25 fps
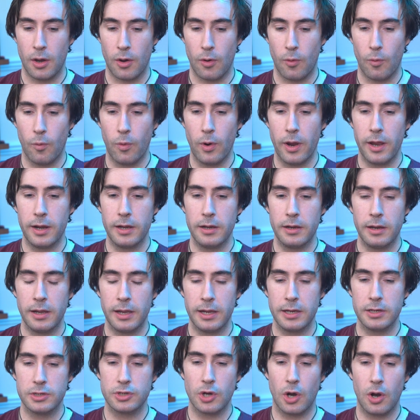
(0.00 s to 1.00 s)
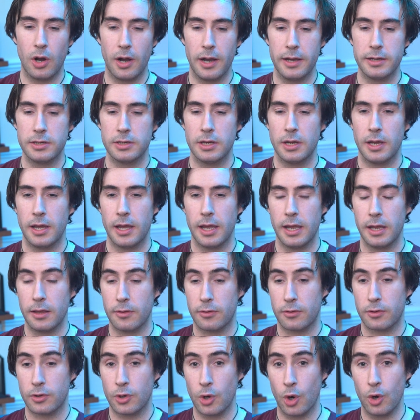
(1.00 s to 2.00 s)
When he died,
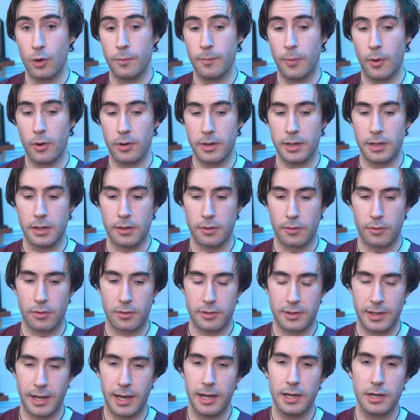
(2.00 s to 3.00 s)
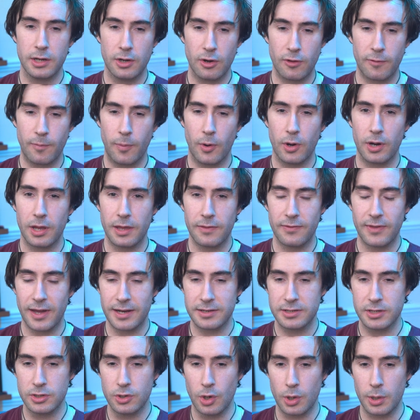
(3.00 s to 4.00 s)
his code body stayed in his body. That
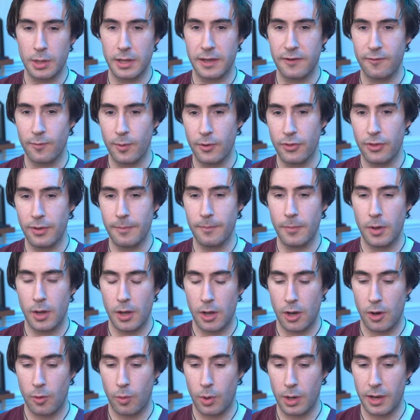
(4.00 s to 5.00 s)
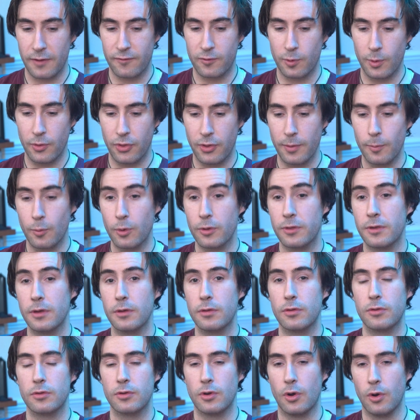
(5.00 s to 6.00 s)
did not leave with him. What left with him was
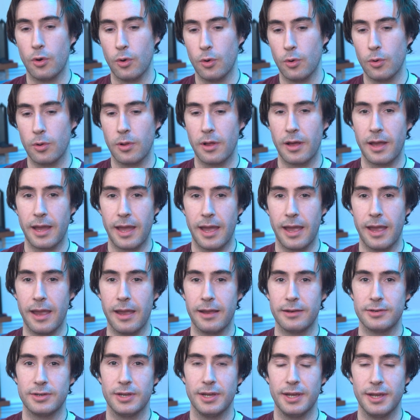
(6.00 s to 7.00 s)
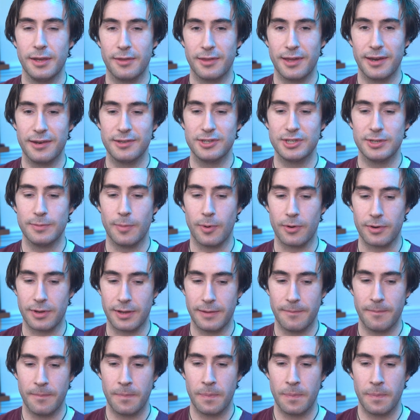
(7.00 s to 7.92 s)
his soul and his energy body.